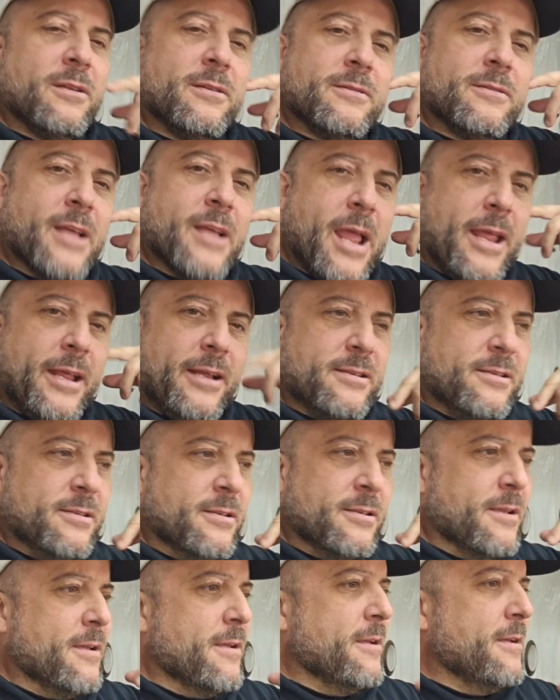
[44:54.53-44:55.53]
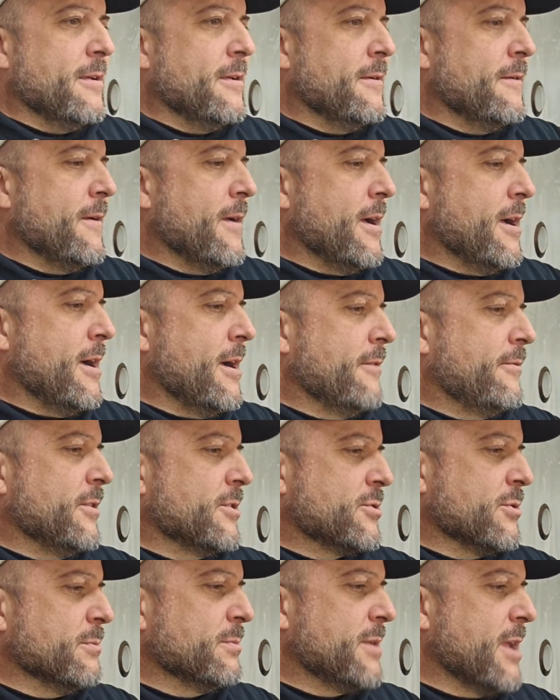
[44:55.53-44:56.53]
Tanks. fish
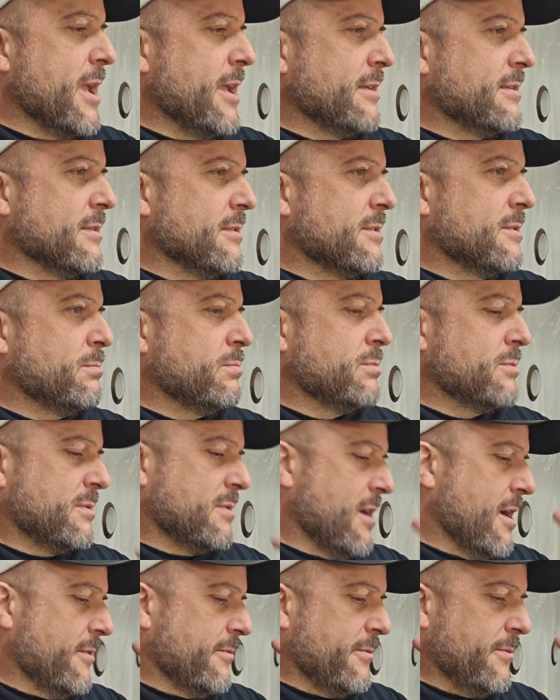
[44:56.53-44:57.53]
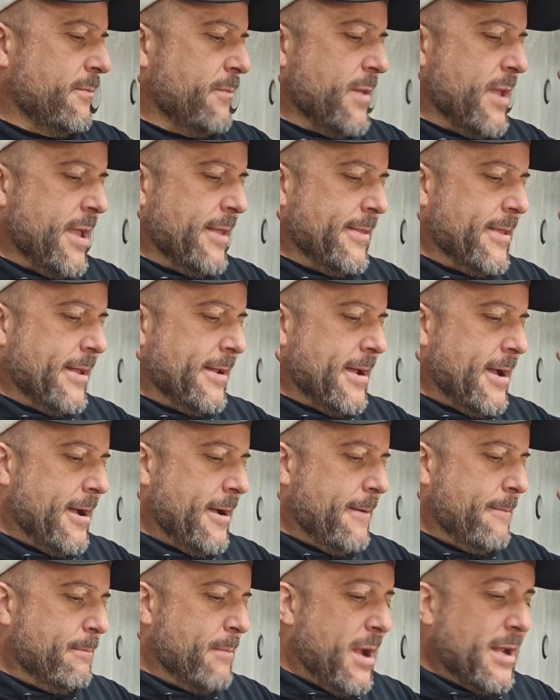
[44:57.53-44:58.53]
room tanks and stuff. And then
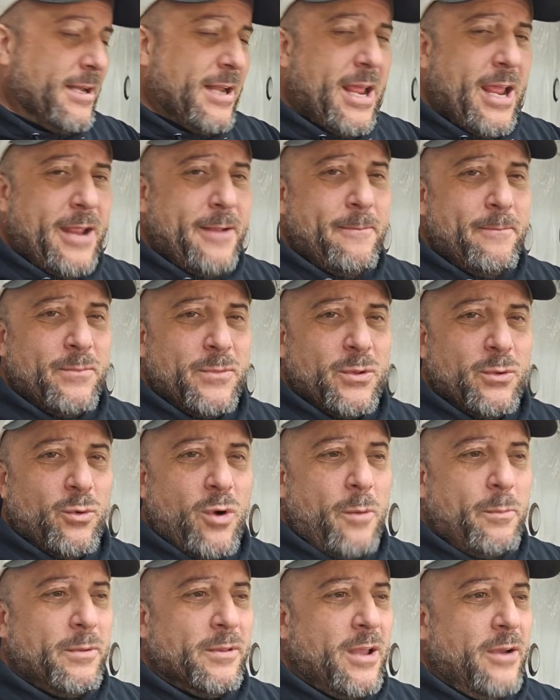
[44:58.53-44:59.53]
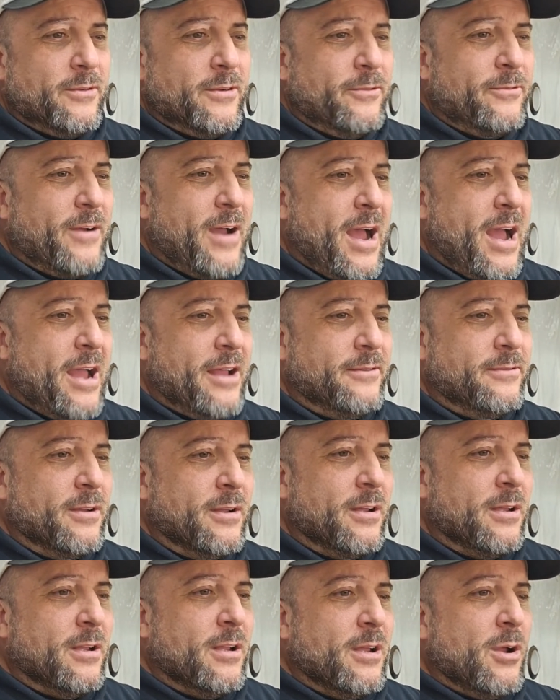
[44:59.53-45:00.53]
Monday we're open 11 to 5,
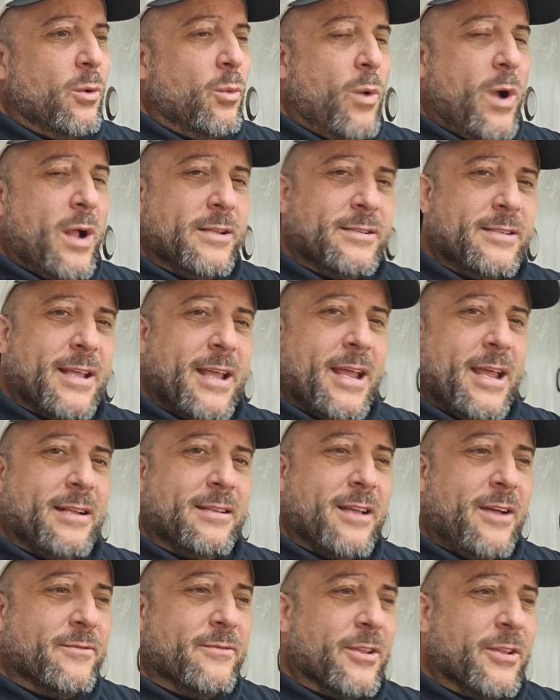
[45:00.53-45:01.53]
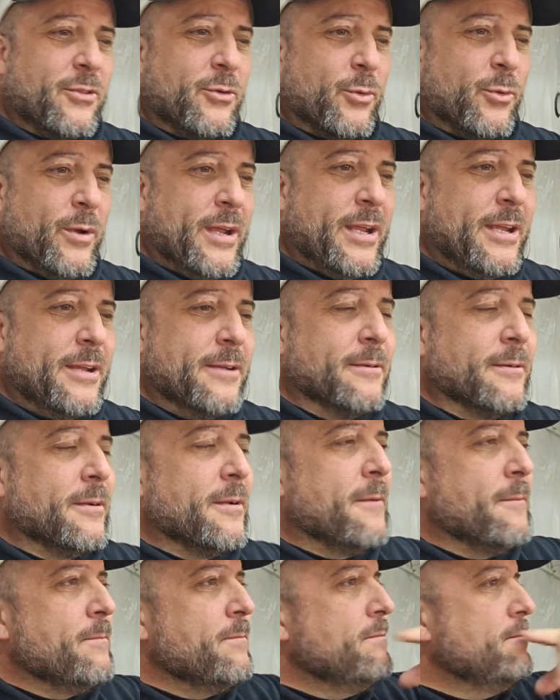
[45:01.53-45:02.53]
Wednesday 11 to 3,
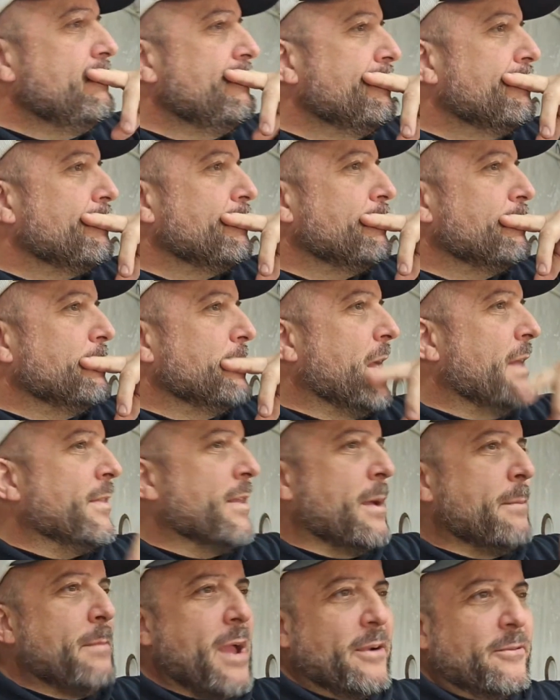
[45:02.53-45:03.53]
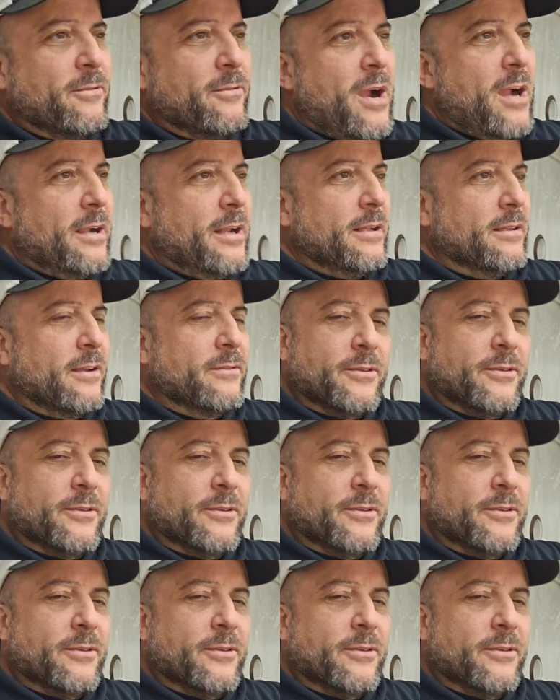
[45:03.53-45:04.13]
and then back Friday 11